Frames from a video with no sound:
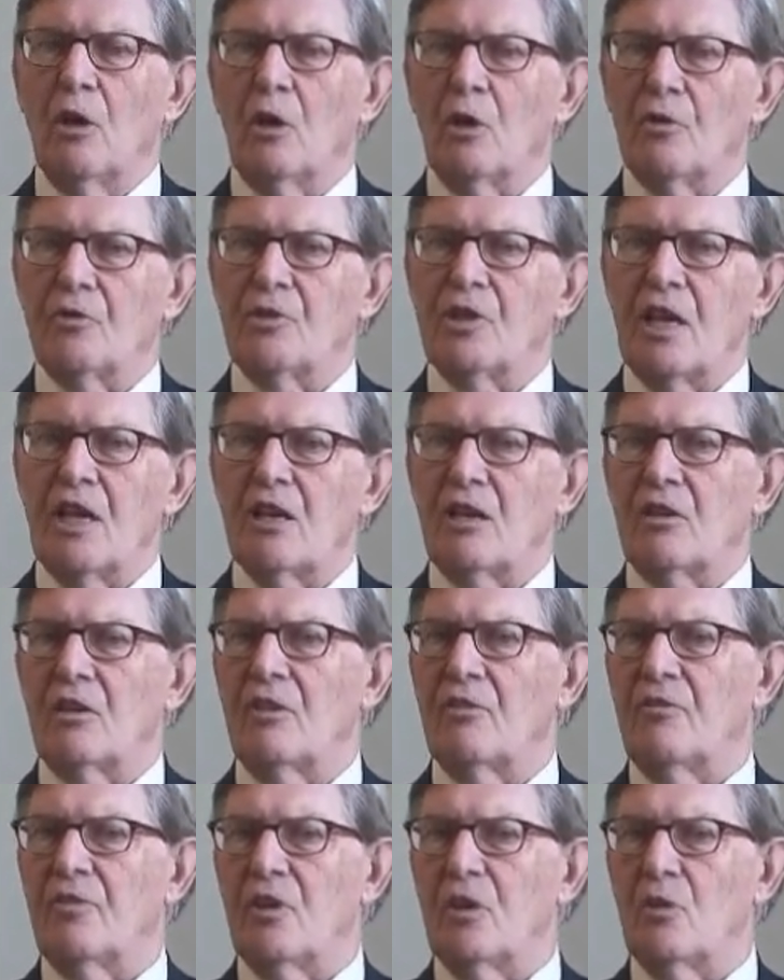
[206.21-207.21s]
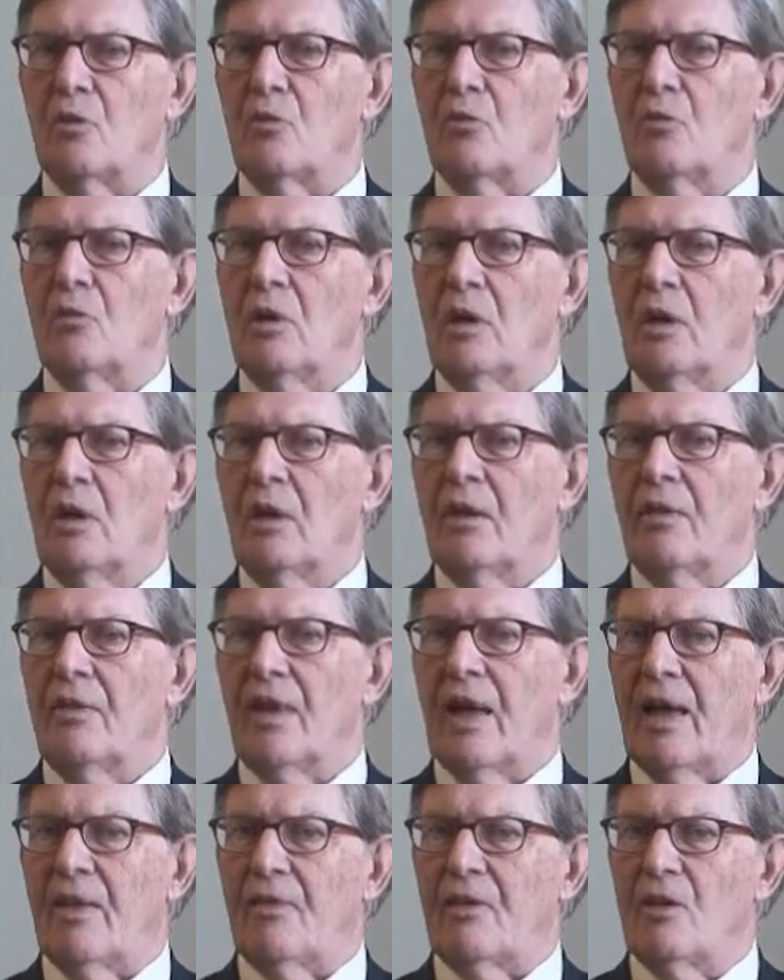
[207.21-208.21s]
who have taken the view
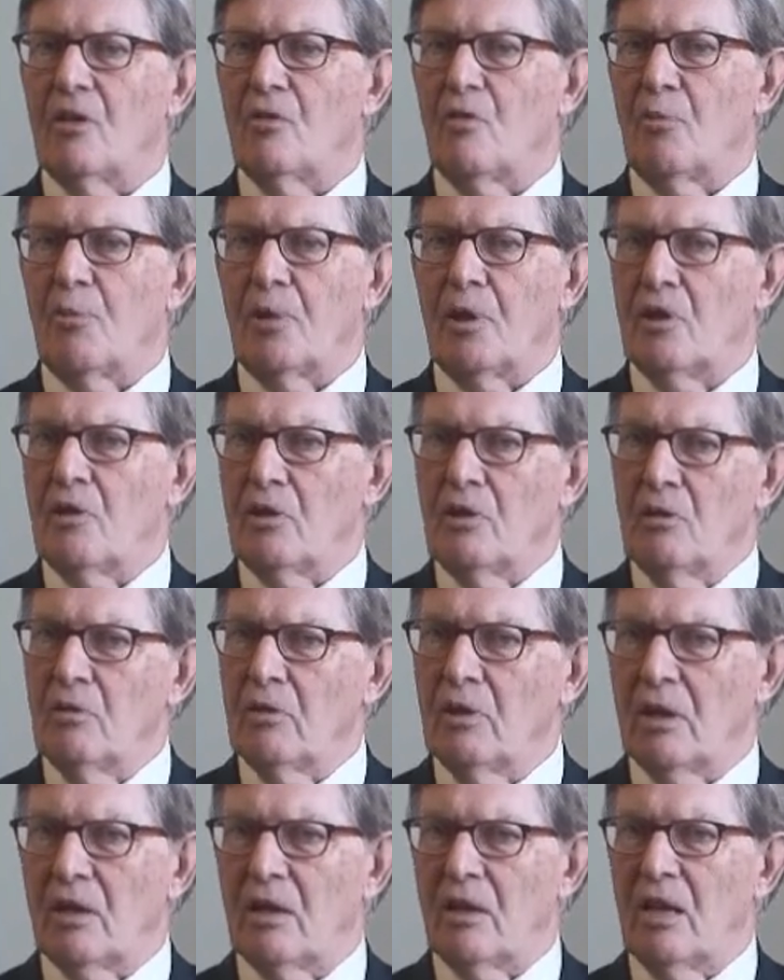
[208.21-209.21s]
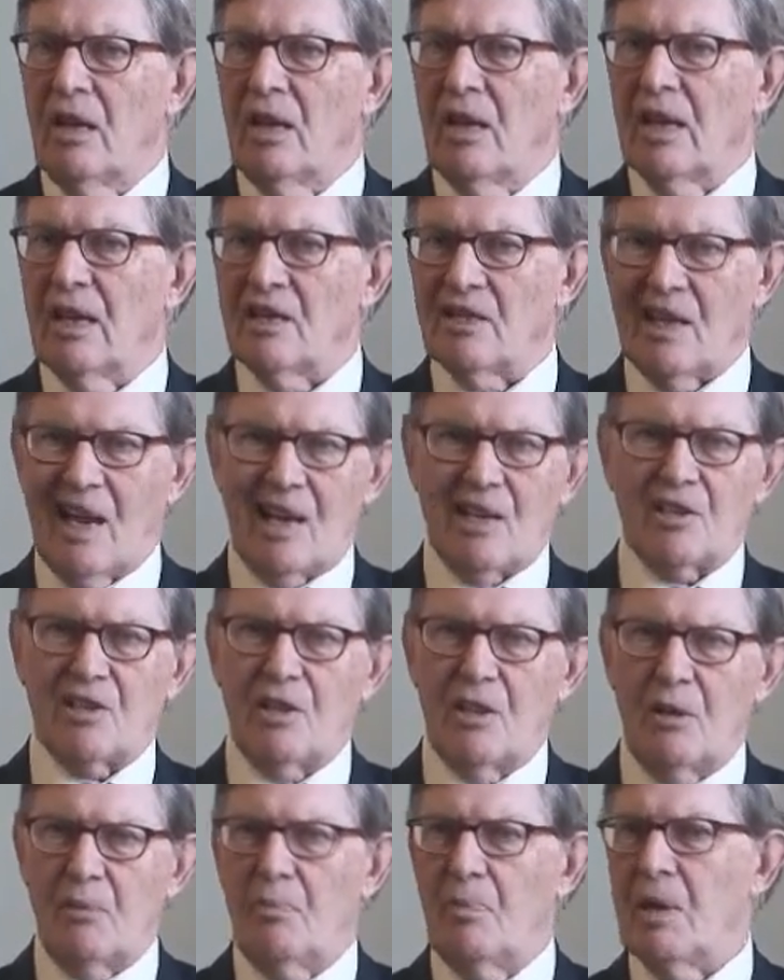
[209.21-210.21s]
that the European Union has
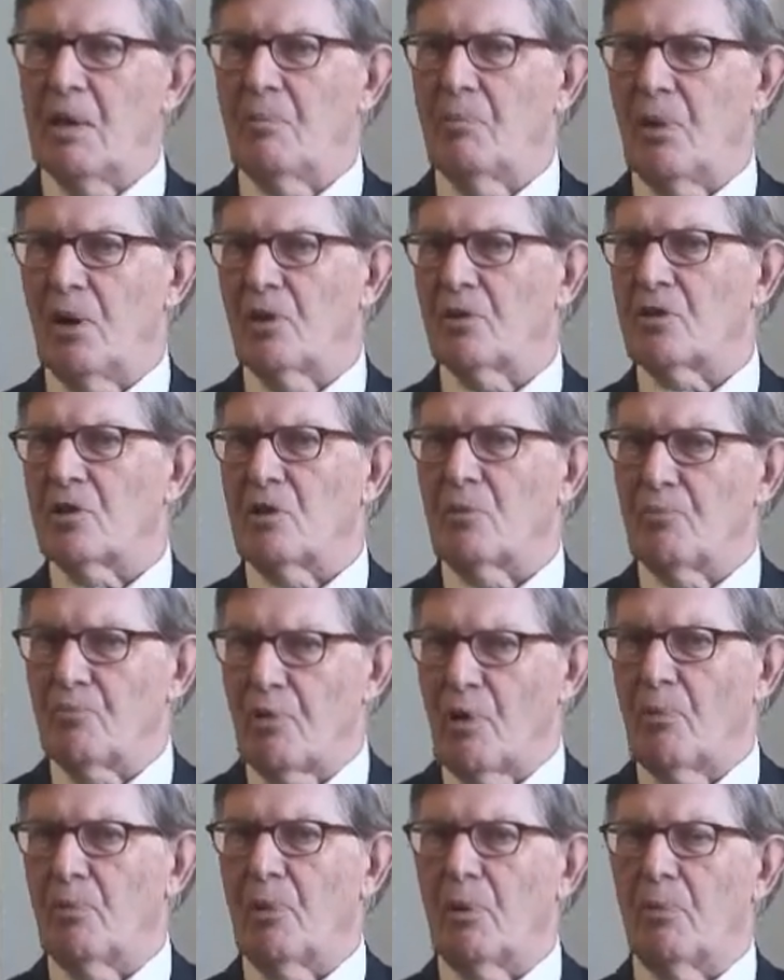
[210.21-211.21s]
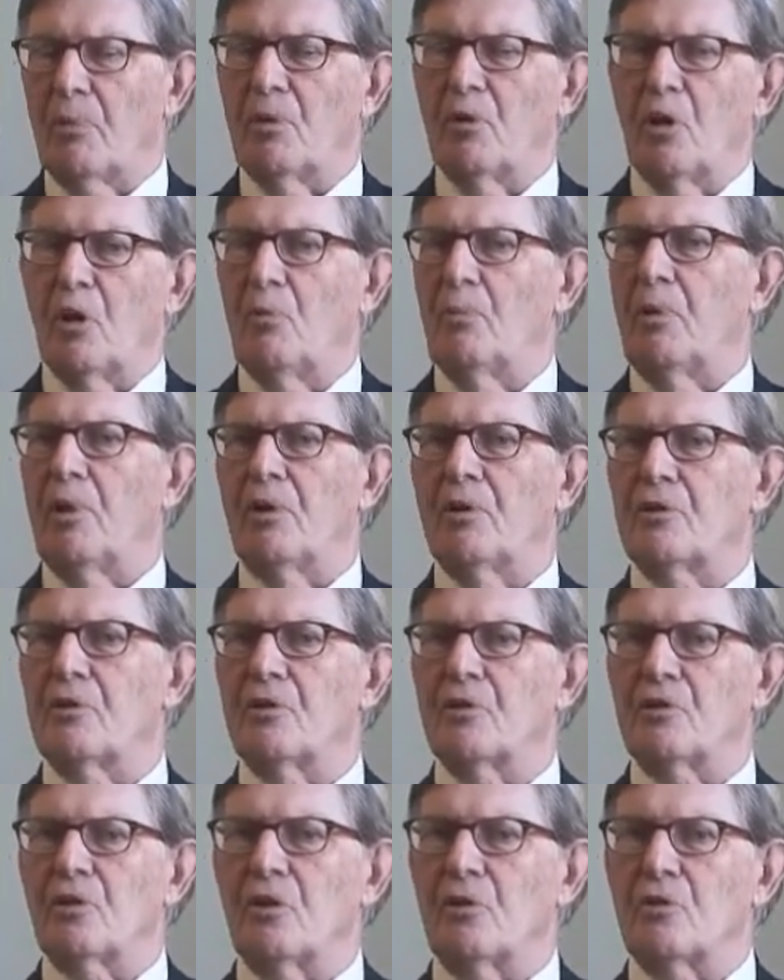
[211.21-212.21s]
actually been part of the problem and not part
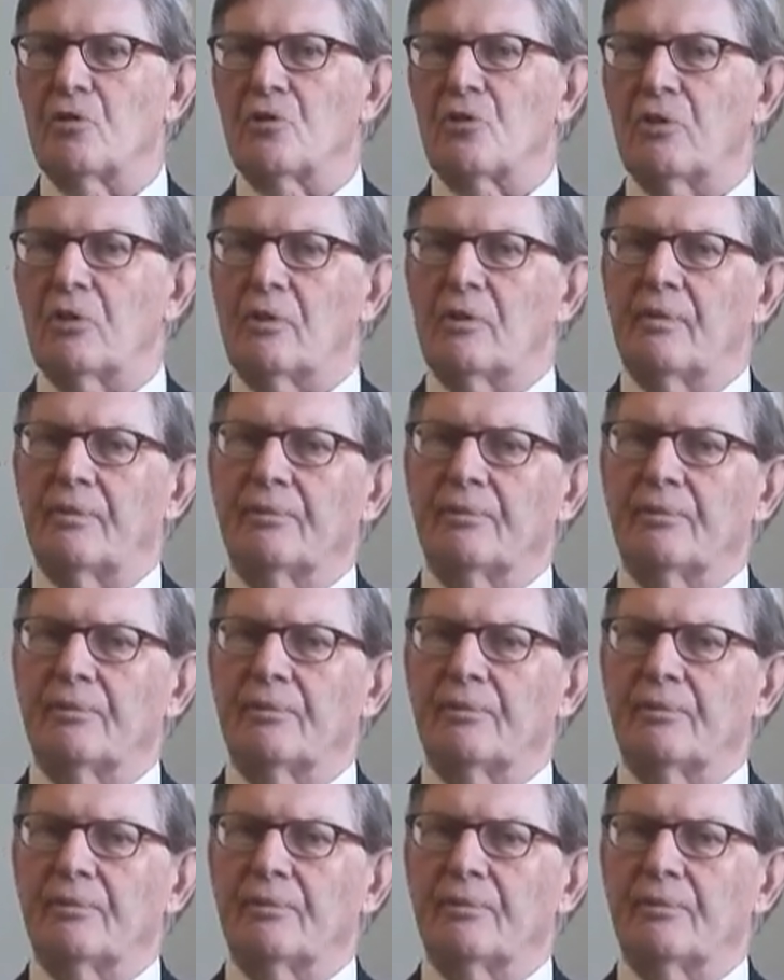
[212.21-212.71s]
of the solution.